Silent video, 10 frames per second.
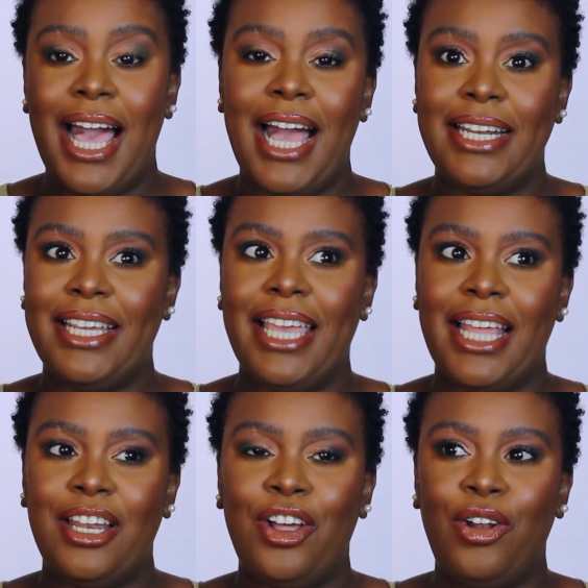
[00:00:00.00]
and
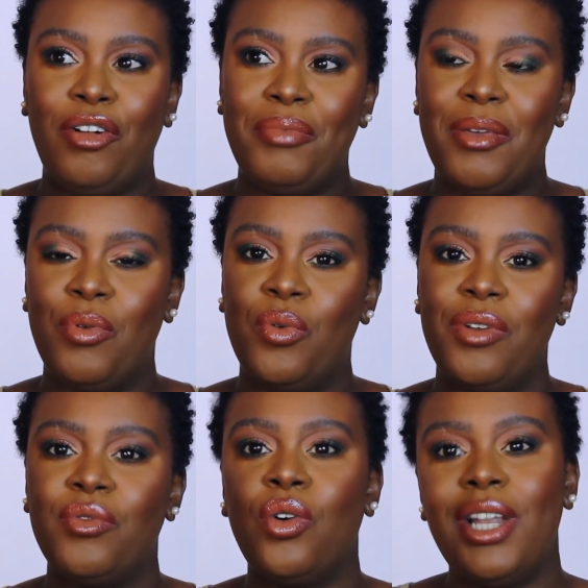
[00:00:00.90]
again, a lot of people
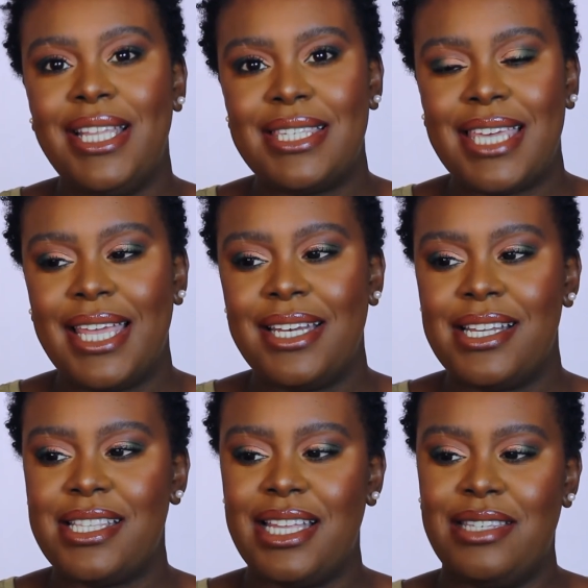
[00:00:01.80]
with oily
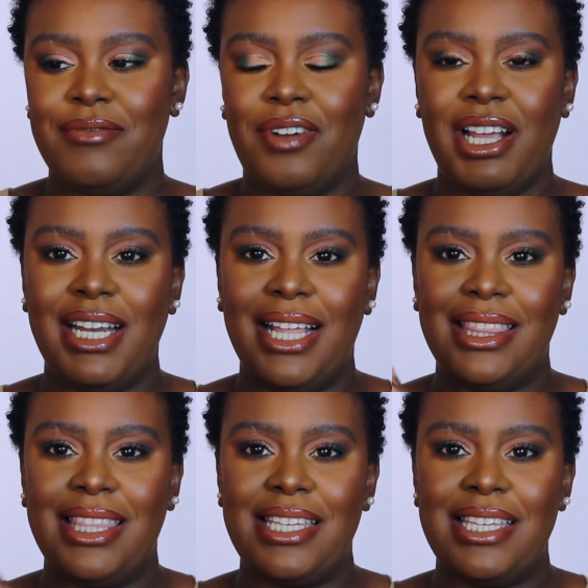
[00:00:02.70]
skin tend to find that